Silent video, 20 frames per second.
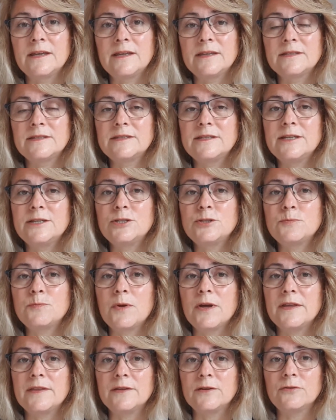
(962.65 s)
stitched
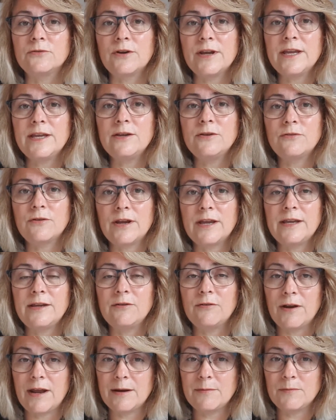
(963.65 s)
by the
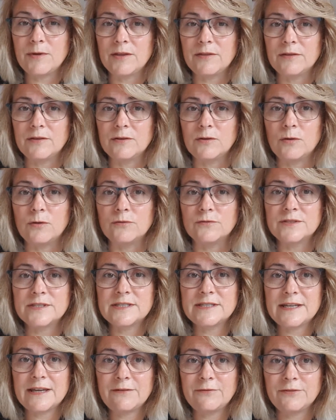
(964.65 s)
great-great-grandmother of
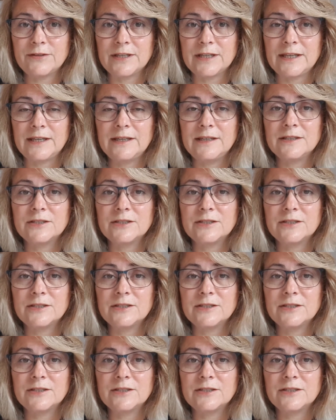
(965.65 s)
Stephanie.